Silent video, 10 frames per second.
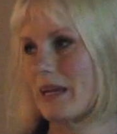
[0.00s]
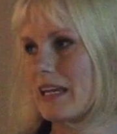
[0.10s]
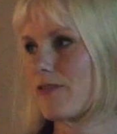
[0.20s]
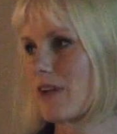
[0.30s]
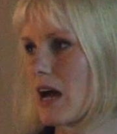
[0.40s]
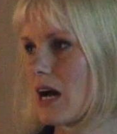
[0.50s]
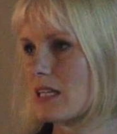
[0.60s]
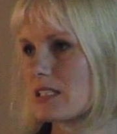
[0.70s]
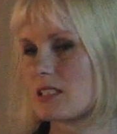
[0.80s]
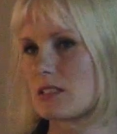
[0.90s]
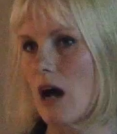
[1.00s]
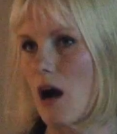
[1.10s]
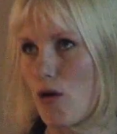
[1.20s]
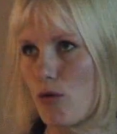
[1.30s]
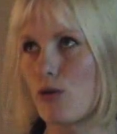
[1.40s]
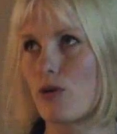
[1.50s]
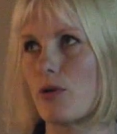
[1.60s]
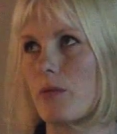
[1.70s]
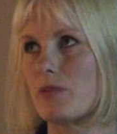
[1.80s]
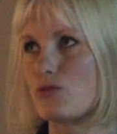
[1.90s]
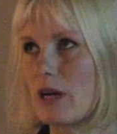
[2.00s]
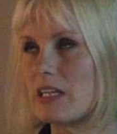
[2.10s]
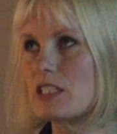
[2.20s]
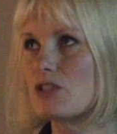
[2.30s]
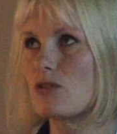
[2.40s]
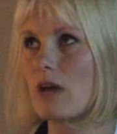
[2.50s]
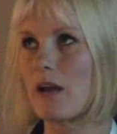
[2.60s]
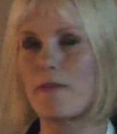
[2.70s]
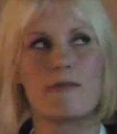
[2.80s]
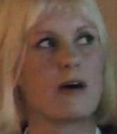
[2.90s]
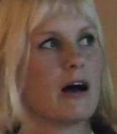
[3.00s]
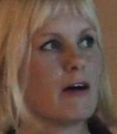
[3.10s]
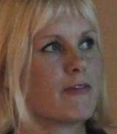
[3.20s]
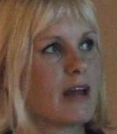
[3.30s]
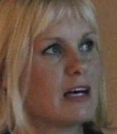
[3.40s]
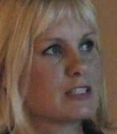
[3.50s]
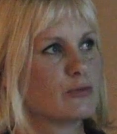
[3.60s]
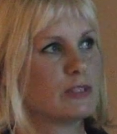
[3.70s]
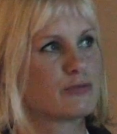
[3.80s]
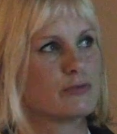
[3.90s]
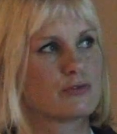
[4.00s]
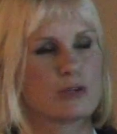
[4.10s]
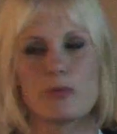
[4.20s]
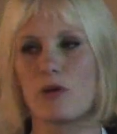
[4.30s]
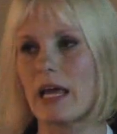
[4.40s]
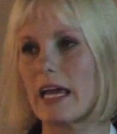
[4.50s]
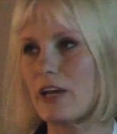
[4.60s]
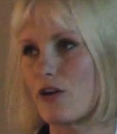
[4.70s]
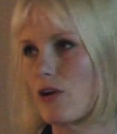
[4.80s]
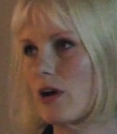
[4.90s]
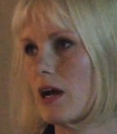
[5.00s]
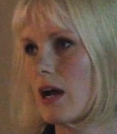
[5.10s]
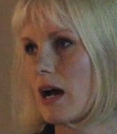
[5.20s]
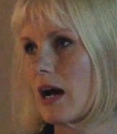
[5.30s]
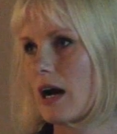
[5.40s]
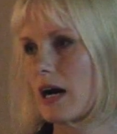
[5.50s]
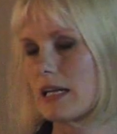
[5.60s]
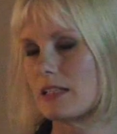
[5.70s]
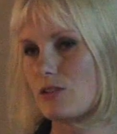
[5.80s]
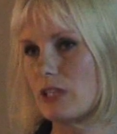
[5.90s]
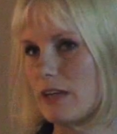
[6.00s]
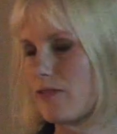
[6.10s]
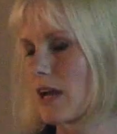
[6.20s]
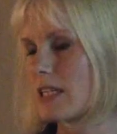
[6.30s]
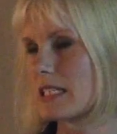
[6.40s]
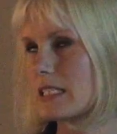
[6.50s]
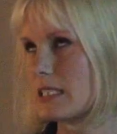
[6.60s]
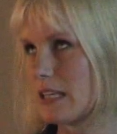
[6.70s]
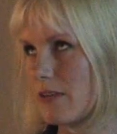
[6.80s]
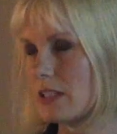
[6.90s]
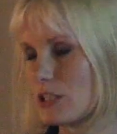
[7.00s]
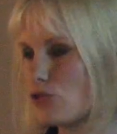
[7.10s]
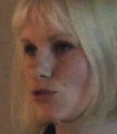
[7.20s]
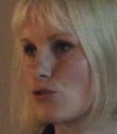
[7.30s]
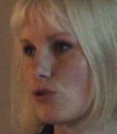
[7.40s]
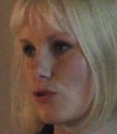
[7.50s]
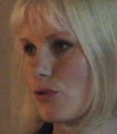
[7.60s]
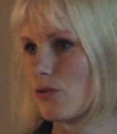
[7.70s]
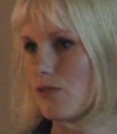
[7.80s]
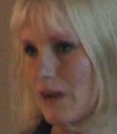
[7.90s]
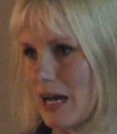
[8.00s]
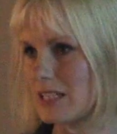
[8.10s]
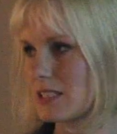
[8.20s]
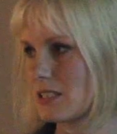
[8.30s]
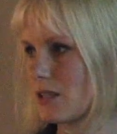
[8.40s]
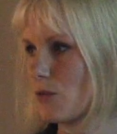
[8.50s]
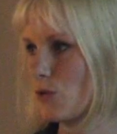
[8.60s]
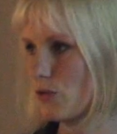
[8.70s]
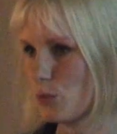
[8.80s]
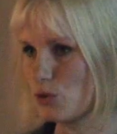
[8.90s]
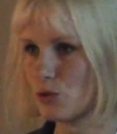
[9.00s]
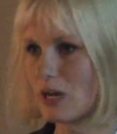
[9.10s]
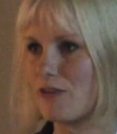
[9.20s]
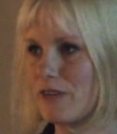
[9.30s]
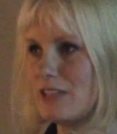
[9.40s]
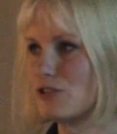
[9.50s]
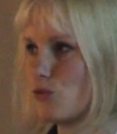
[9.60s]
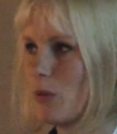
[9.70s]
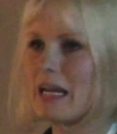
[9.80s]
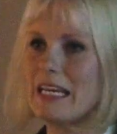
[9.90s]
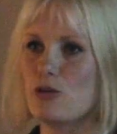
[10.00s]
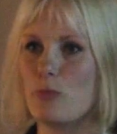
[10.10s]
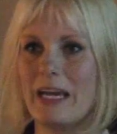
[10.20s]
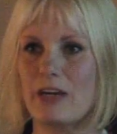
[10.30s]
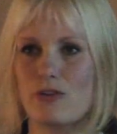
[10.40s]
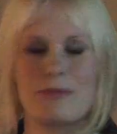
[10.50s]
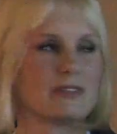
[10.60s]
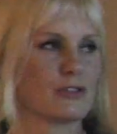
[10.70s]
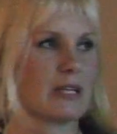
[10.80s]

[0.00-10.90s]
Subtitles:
many flasks. Our traditional flask with triple layer D flask is 72 flasks, what you can fit to one incubator. So